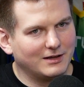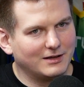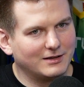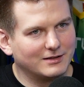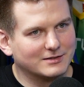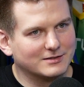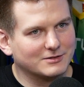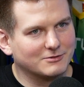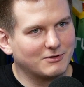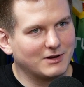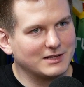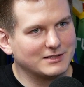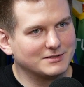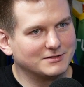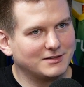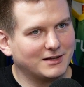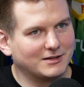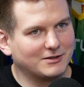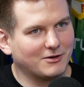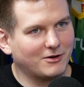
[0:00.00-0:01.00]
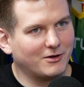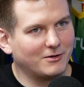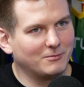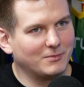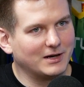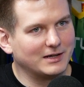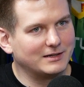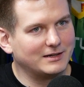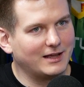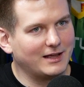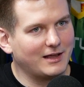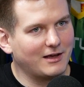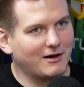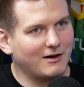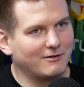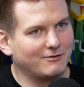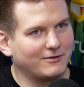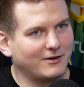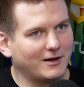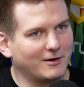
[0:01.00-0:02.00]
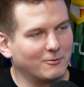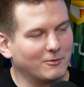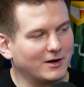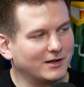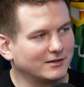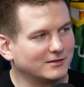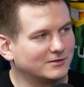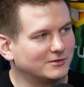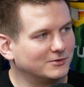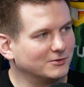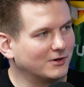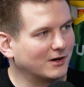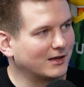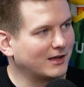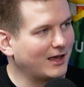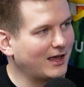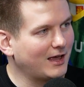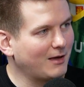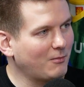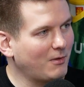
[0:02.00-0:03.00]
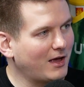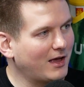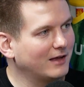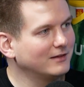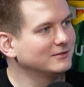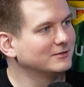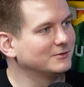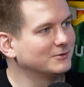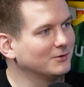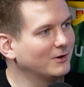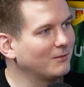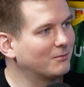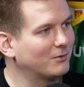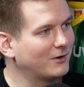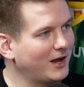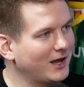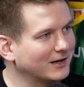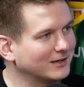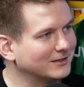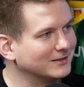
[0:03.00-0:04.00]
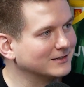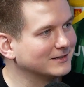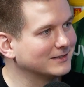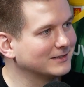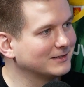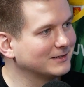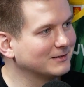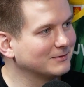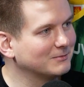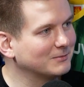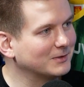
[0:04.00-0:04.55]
"It's crazy that on my day off, I went to a game and to a practice."